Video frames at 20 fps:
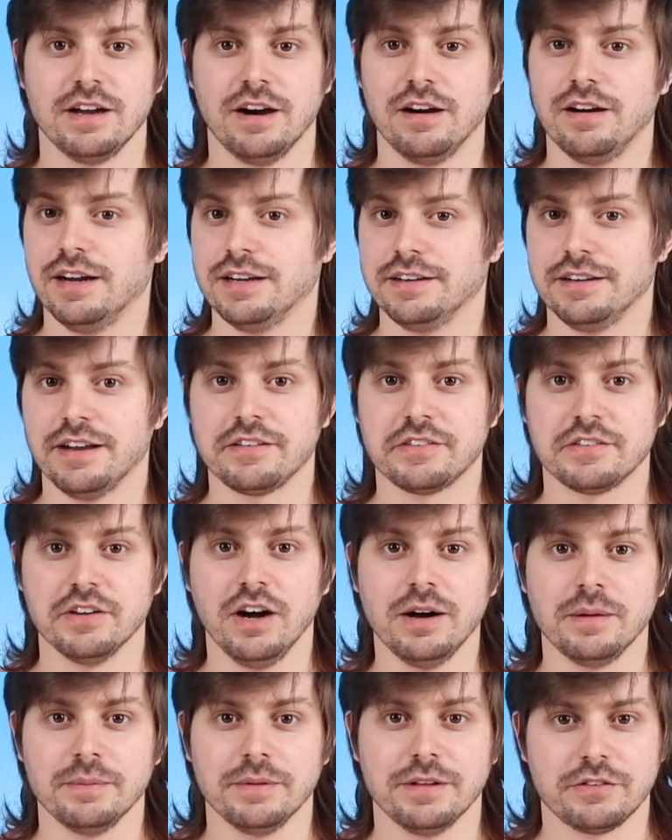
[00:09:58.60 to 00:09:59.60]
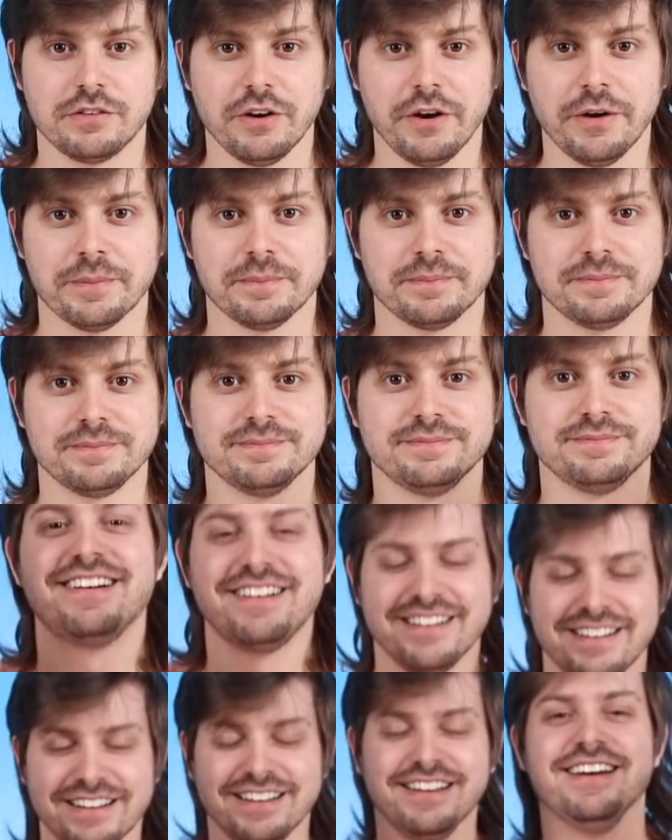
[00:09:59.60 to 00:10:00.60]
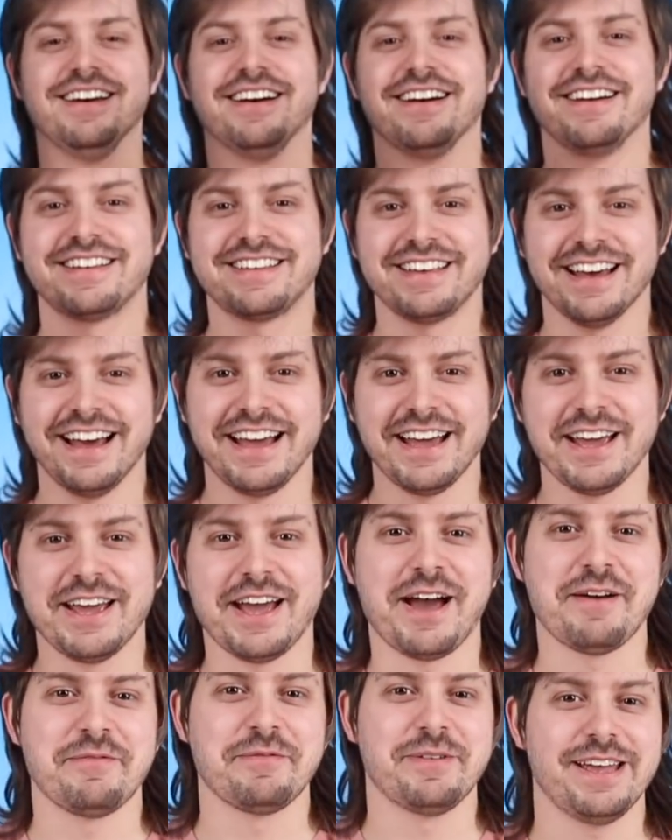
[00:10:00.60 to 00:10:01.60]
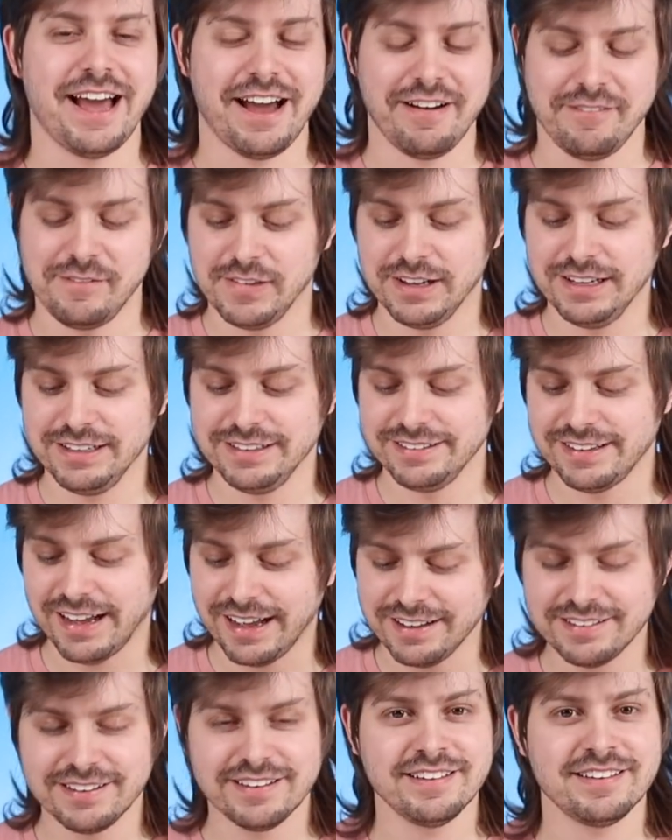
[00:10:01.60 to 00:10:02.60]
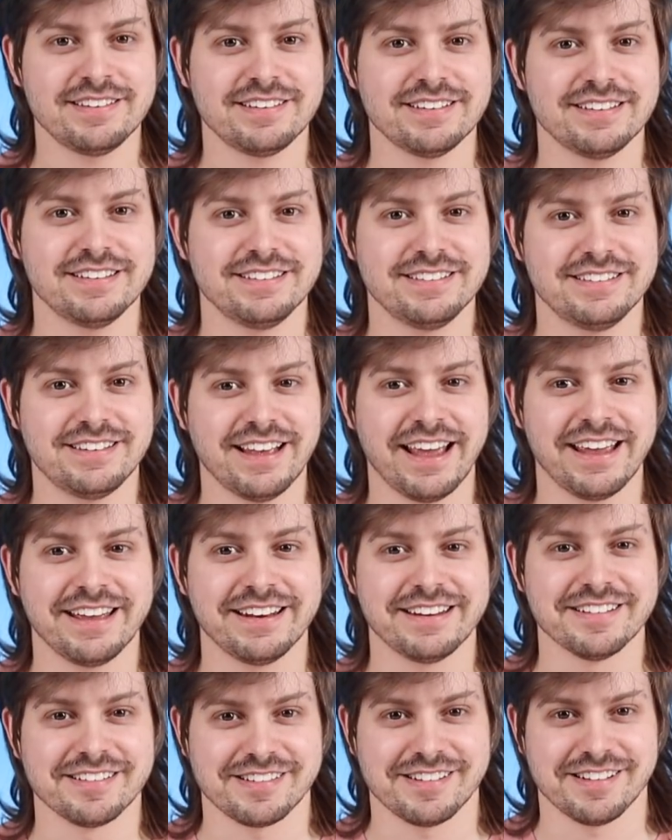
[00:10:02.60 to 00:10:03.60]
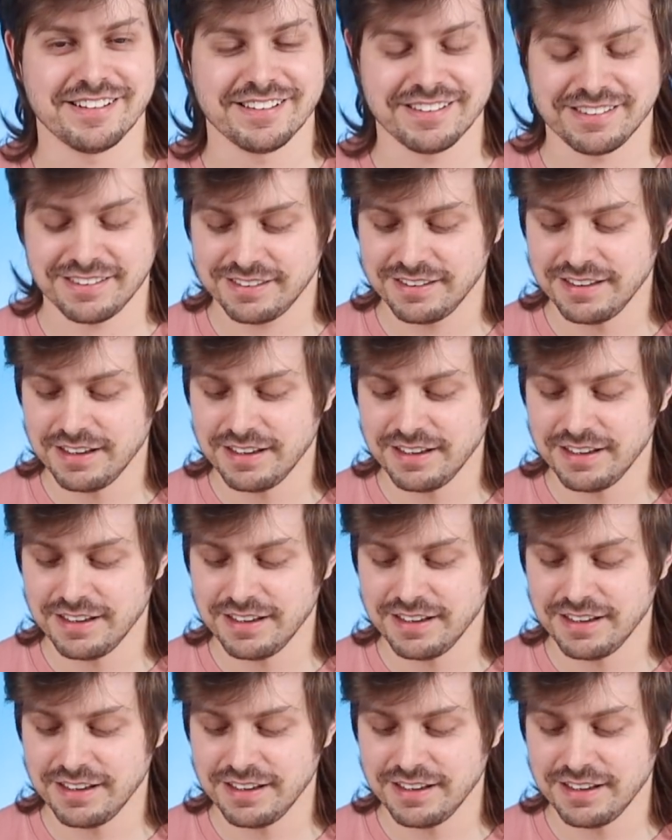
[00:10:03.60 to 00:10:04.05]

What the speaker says: All right, next up, let's go. Okay, and we have the lattice Danishes.